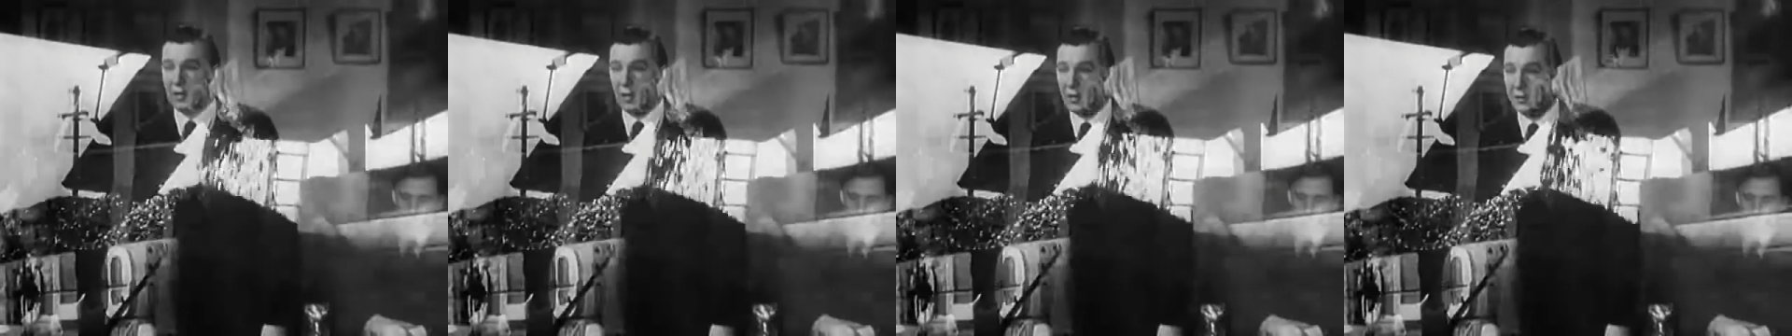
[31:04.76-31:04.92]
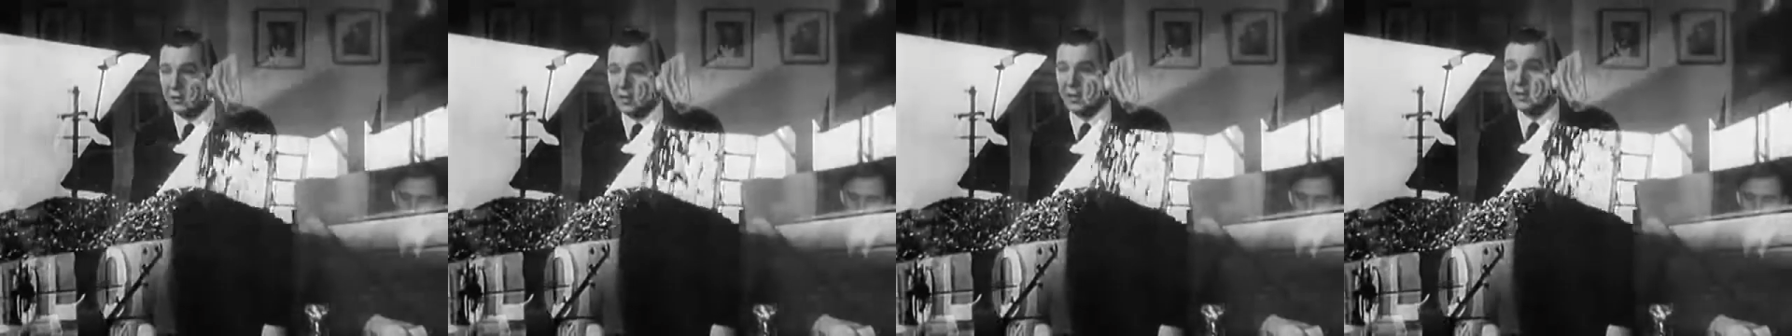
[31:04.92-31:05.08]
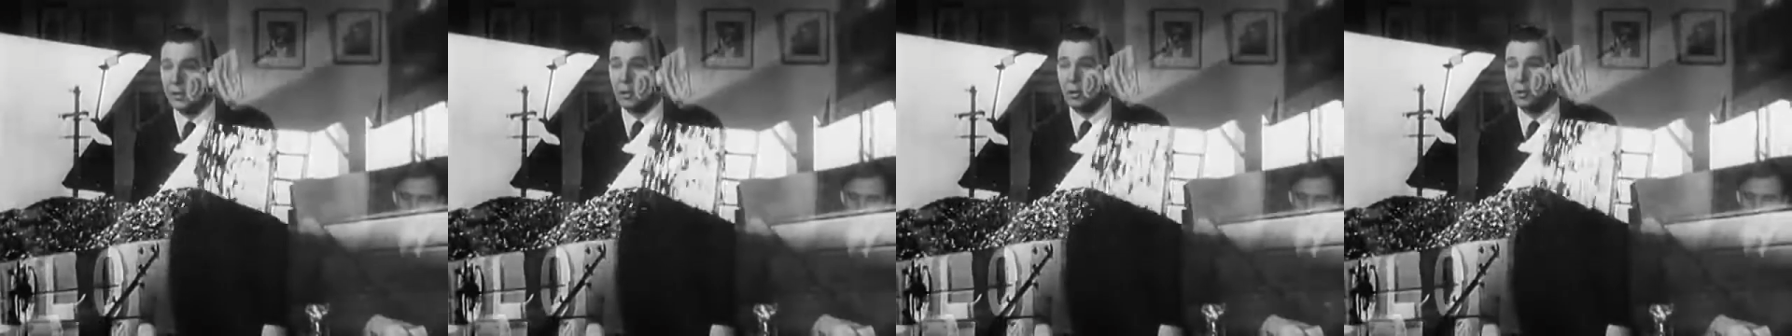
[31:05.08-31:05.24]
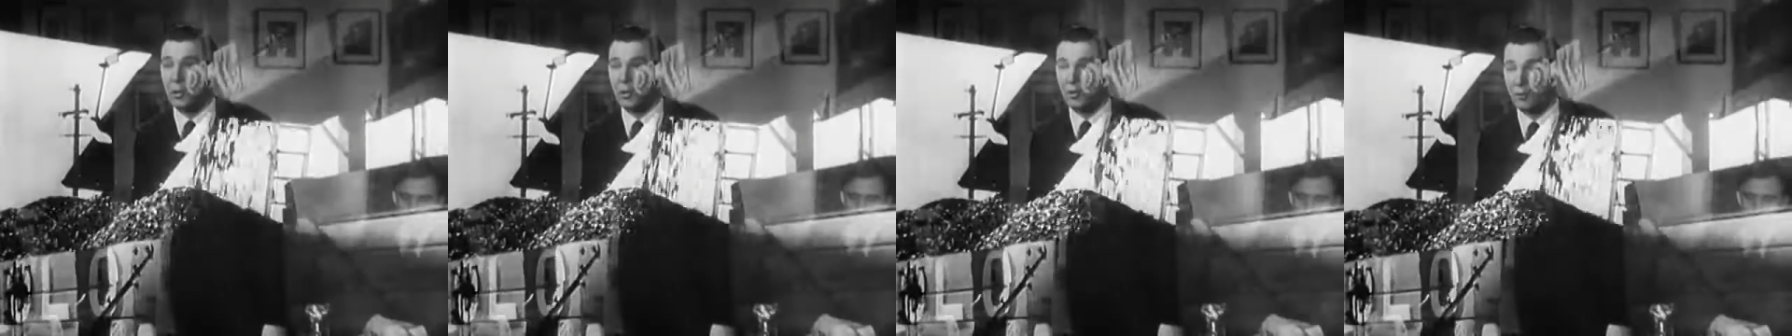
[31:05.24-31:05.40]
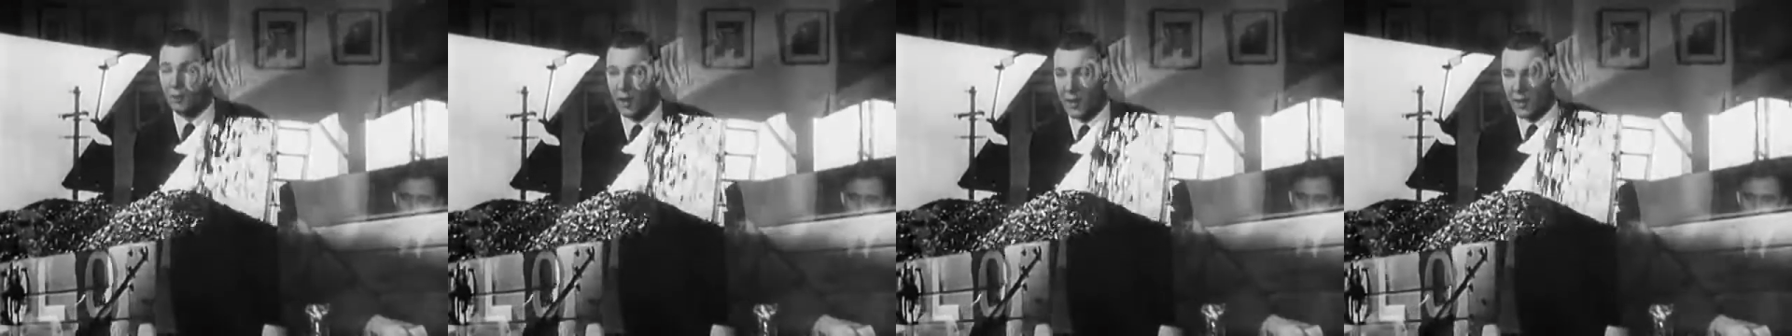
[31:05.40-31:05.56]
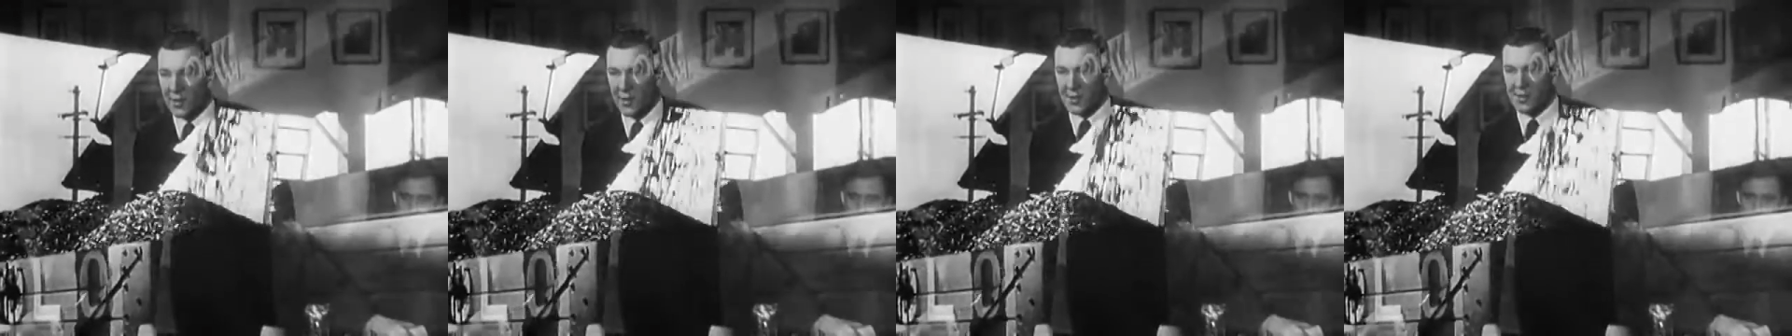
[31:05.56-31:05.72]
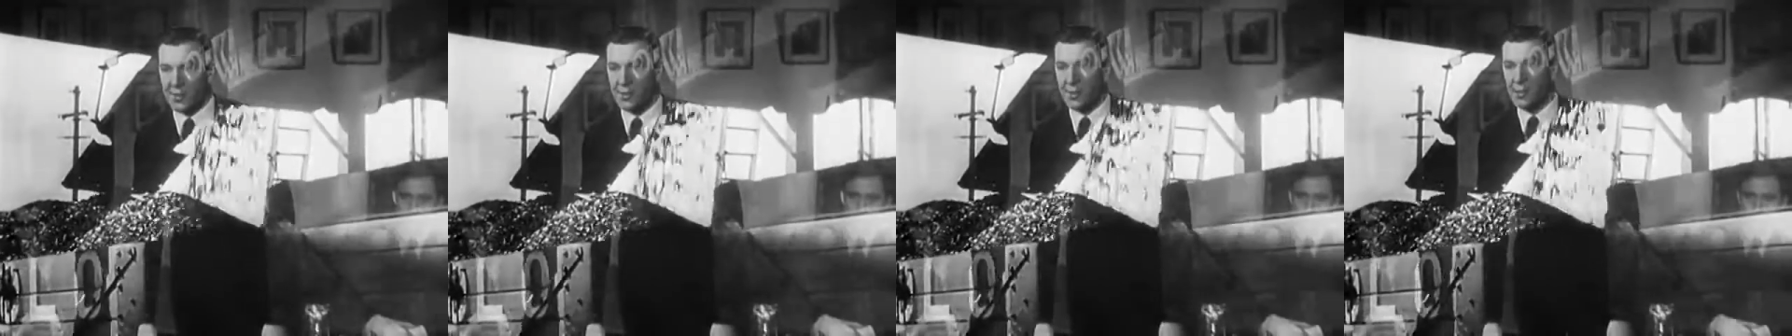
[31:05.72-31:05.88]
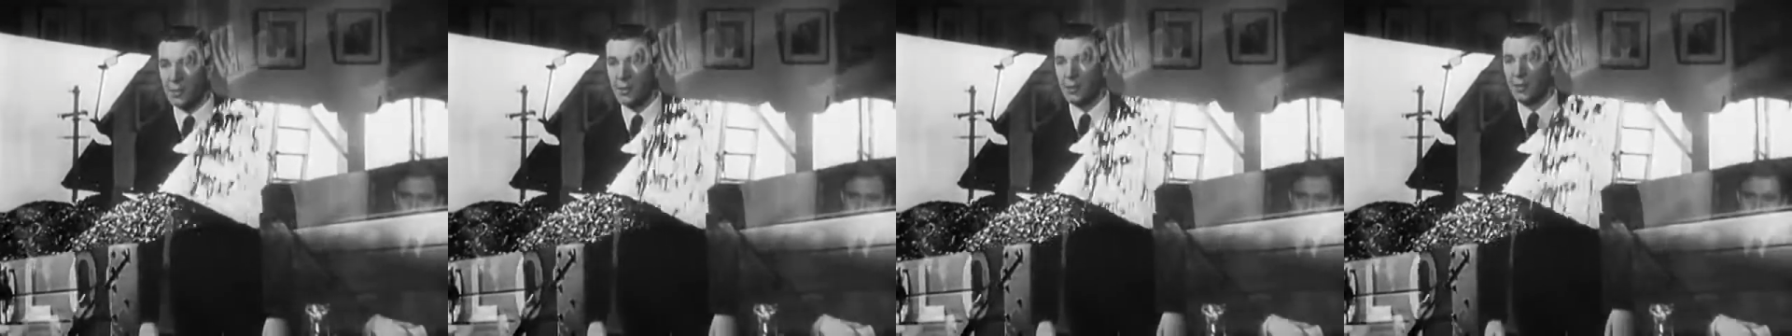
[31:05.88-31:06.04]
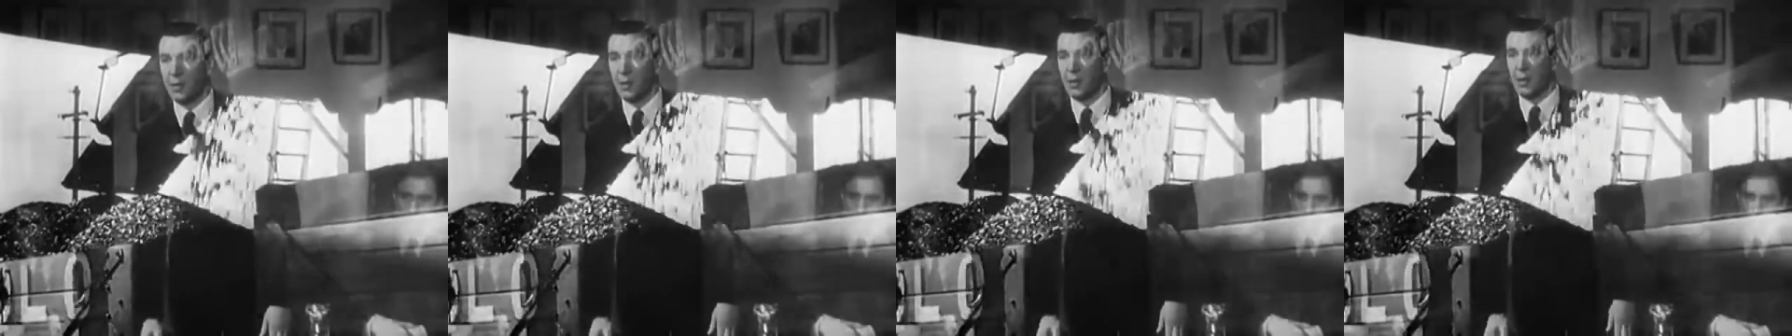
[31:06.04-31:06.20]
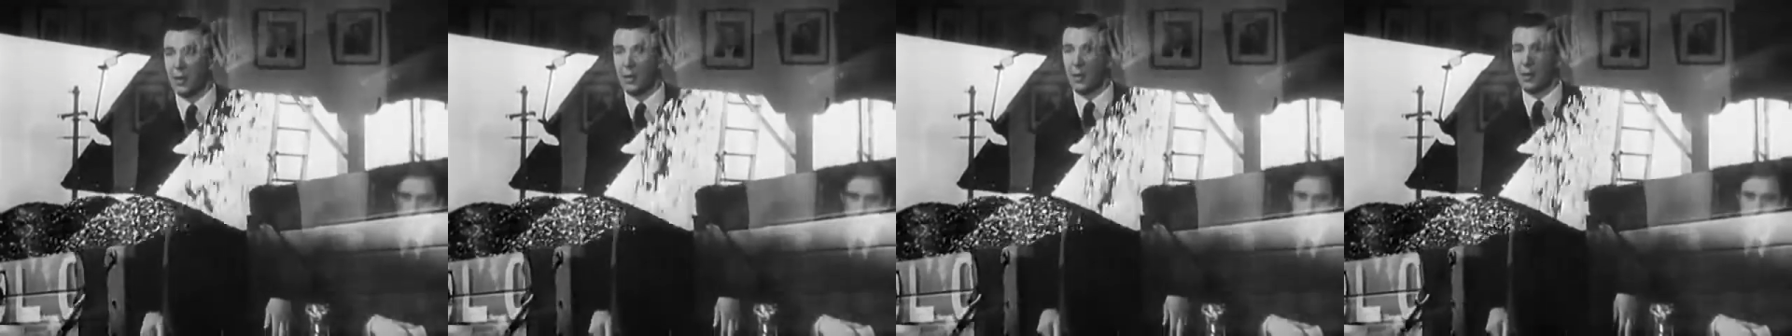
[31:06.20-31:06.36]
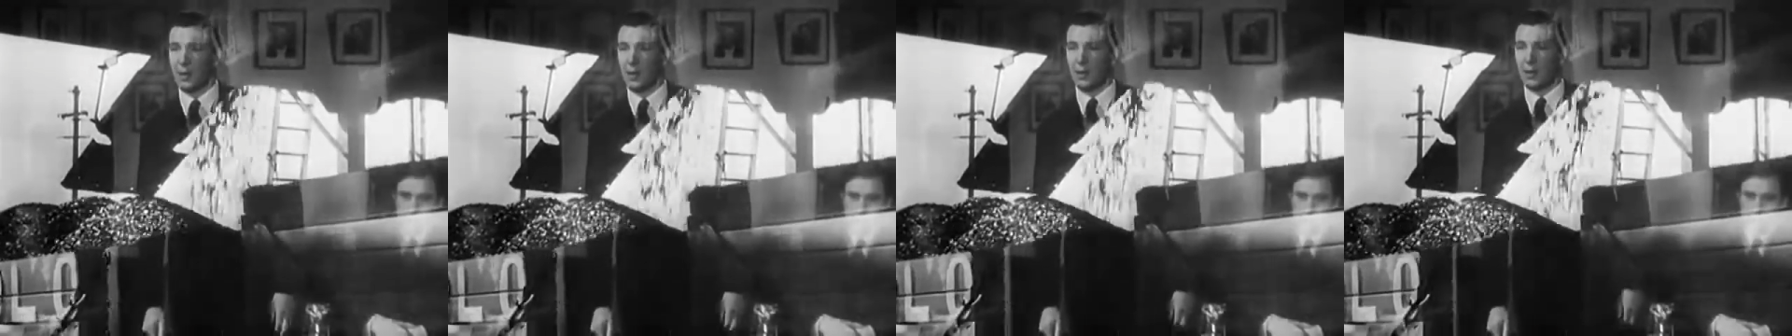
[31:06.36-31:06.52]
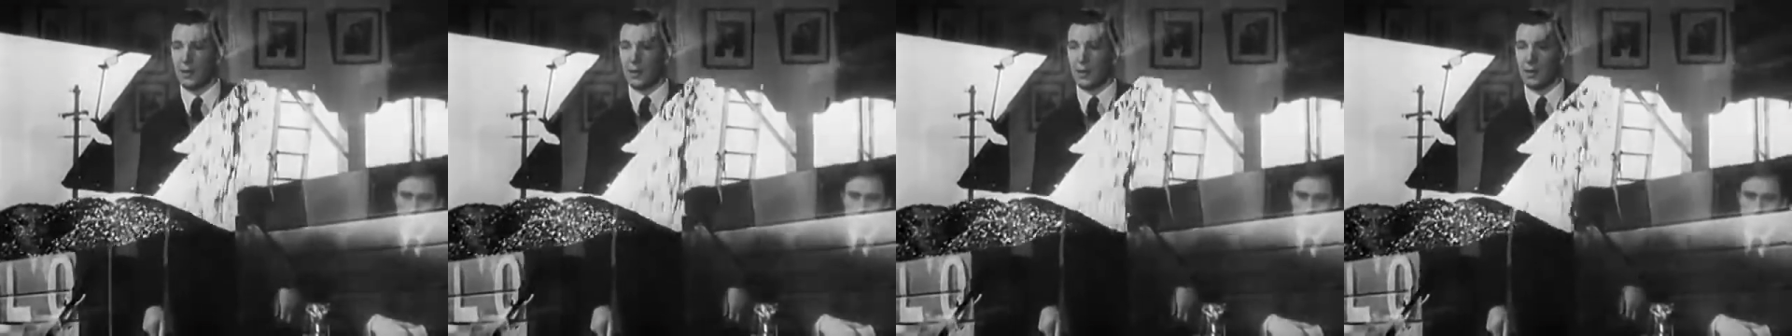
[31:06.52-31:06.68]
not continue to flourish.
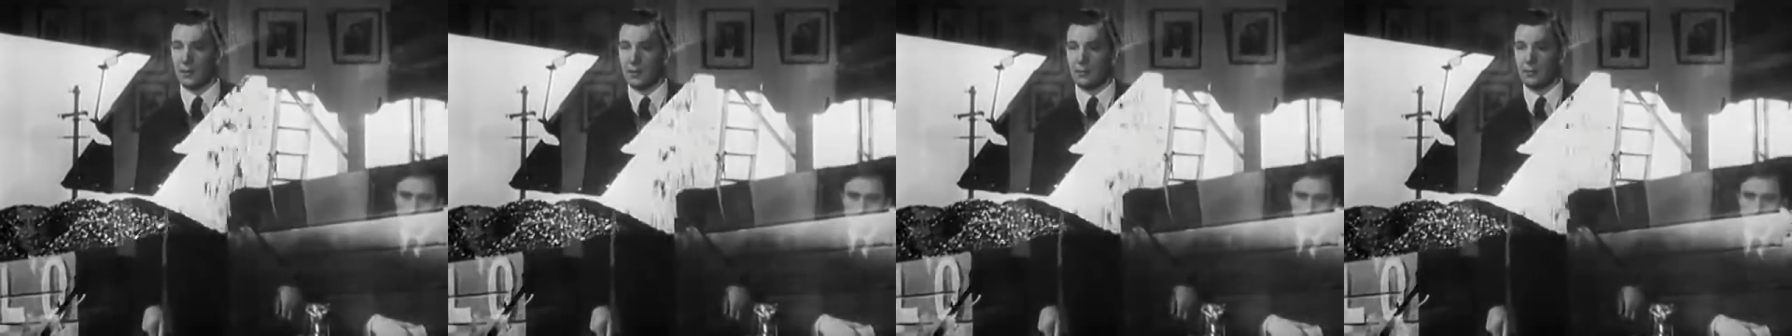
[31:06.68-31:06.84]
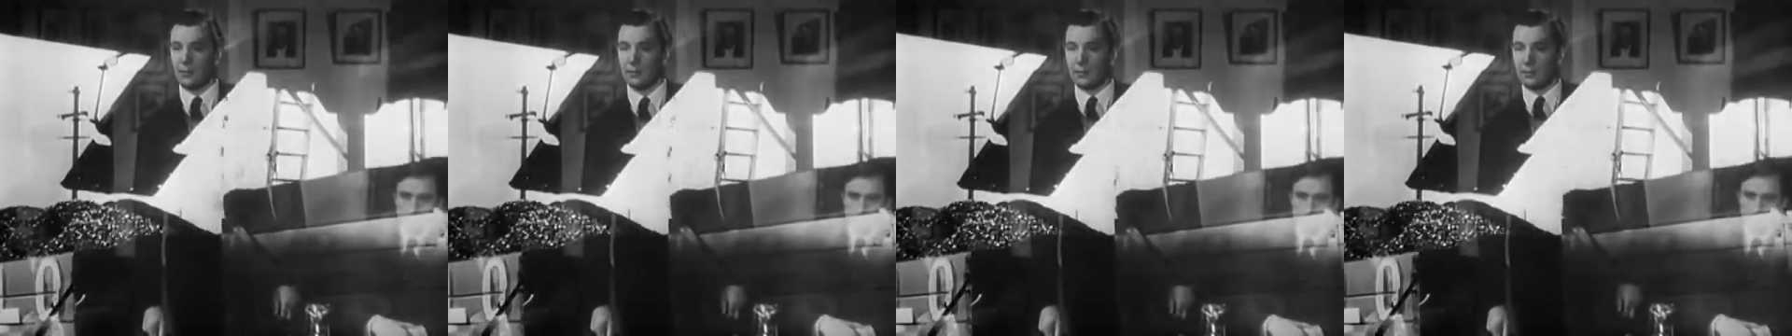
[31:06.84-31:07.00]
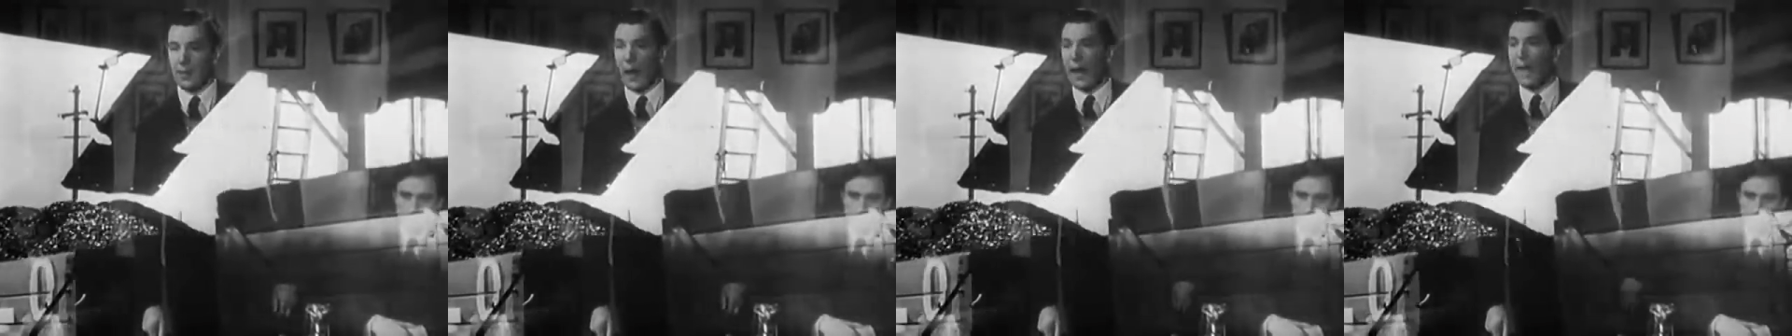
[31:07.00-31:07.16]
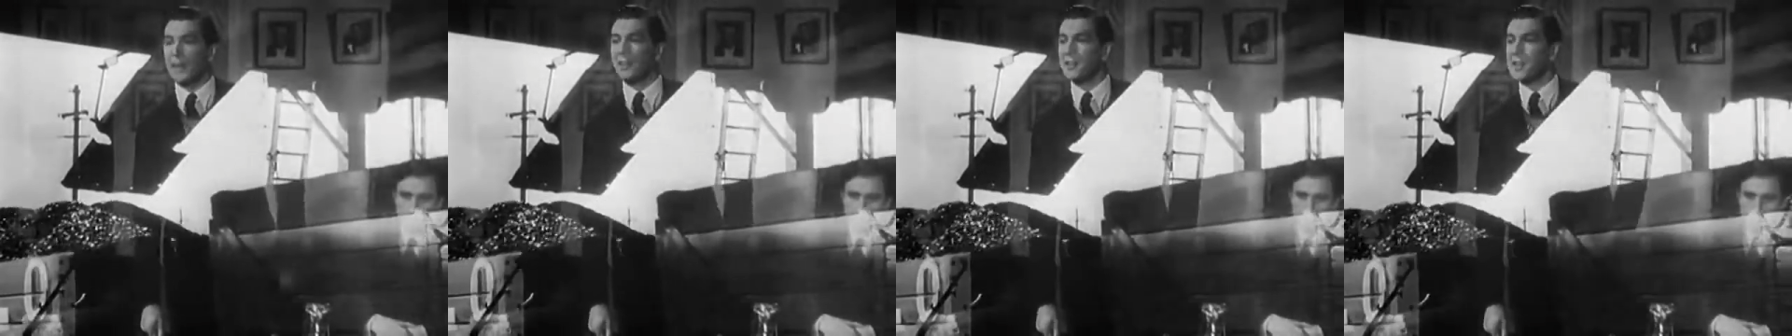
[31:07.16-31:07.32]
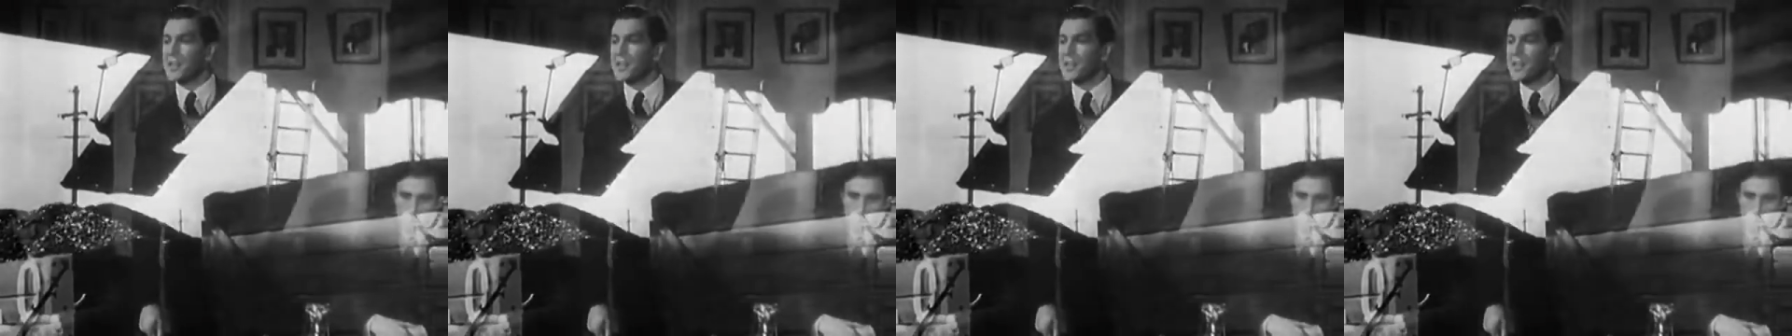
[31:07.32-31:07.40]
I